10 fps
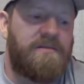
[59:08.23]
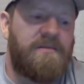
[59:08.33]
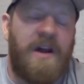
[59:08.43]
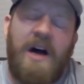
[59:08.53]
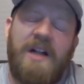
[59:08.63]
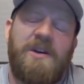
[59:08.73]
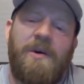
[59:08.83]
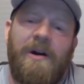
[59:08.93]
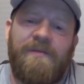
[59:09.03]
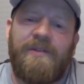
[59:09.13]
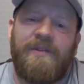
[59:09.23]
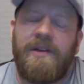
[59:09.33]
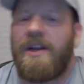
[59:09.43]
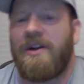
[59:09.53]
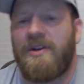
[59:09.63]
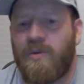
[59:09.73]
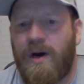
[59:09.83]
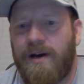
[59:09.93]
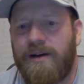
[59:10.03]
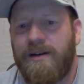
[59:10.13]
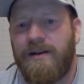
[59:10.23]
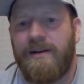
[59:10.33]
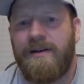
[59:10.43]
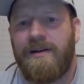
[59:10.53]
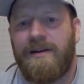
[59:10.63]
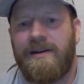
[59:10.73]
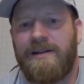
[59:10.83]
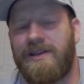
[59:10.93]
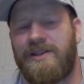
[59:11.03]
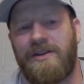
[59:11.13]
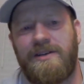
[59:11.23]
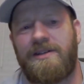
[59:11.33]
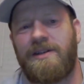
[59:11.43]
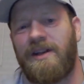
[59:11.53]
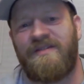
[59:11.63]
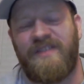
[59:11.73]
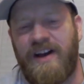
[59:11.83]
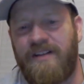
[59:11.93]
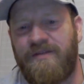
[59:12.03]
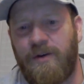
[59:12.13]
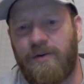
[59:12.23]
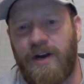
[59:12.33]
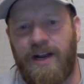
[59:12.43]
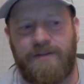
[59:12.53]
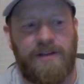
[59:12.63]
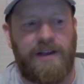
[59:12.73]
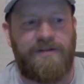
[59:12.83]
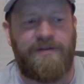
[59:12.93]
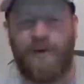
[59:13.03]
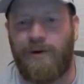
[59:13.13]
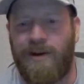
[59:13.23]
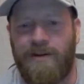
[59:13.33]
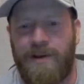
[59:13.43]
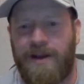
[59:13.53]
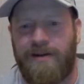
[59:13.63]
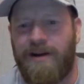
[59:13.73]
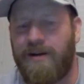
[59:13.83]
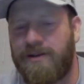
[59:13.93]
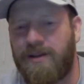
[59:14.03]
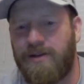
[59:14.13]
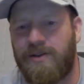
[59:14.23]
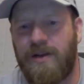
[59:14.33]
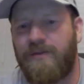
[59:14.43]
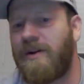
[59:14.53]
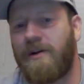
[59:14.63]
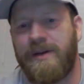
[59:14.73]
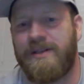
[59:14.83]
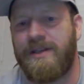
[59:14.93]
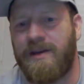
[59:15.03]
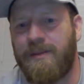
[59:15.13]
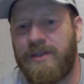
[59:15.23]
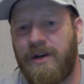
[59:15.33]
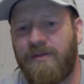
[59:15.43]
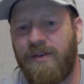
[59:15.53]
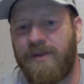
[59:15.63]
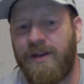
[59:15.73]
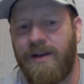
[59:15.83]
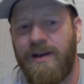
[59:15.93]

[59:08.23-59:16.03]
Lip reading: Not so helpful, and here's why. Unless you're going to send 5 photographs of foreground, background, all this other stuff, you're not going to be able to see that much off of it.